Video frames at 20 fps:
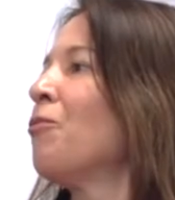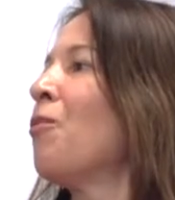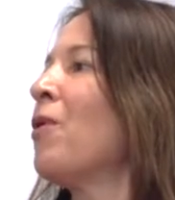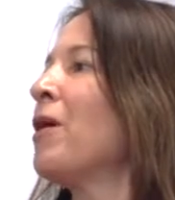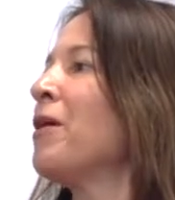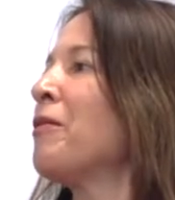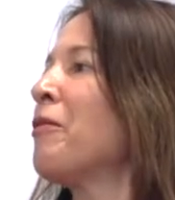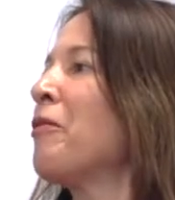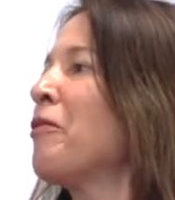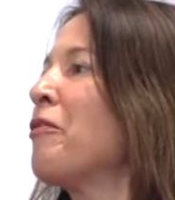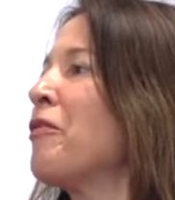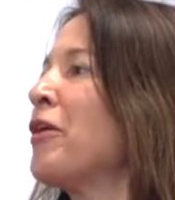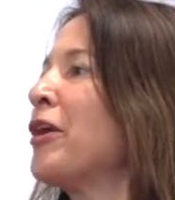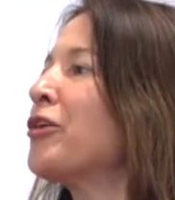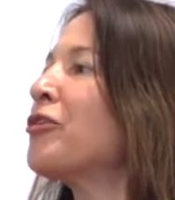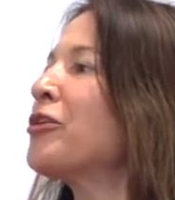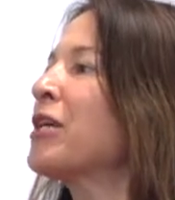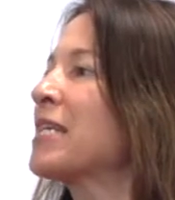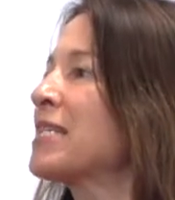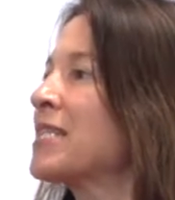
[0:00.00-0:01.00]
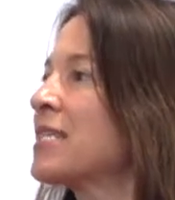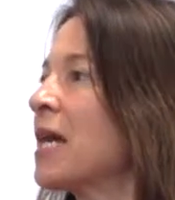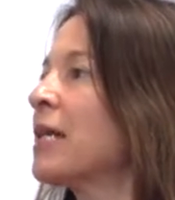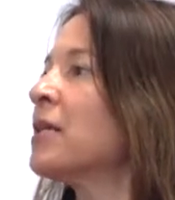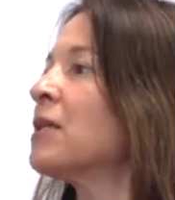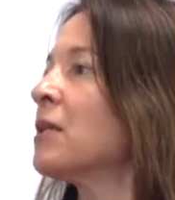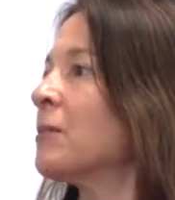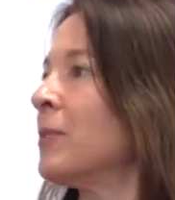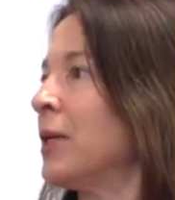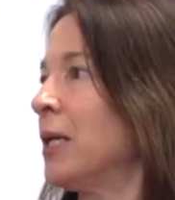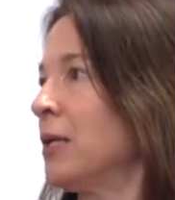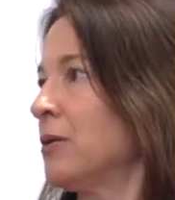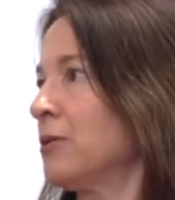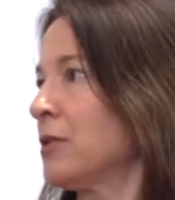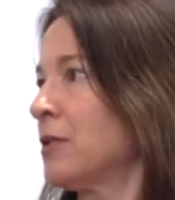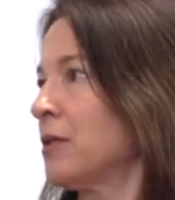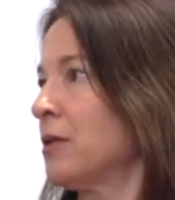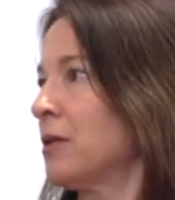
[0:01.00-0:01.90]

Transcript: what they're excited about,